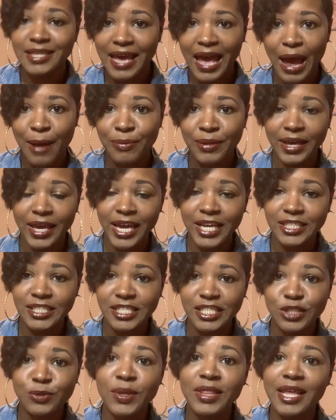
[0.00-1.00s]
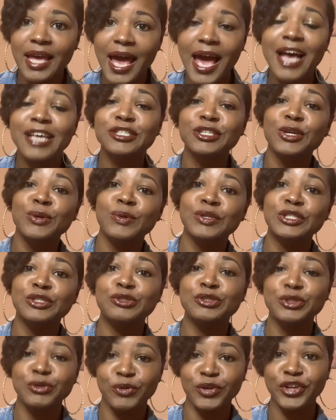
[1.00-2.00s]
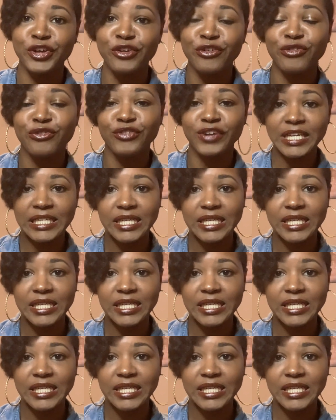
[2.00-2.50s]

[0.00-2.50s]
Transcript: applications when they ask you what you do in your free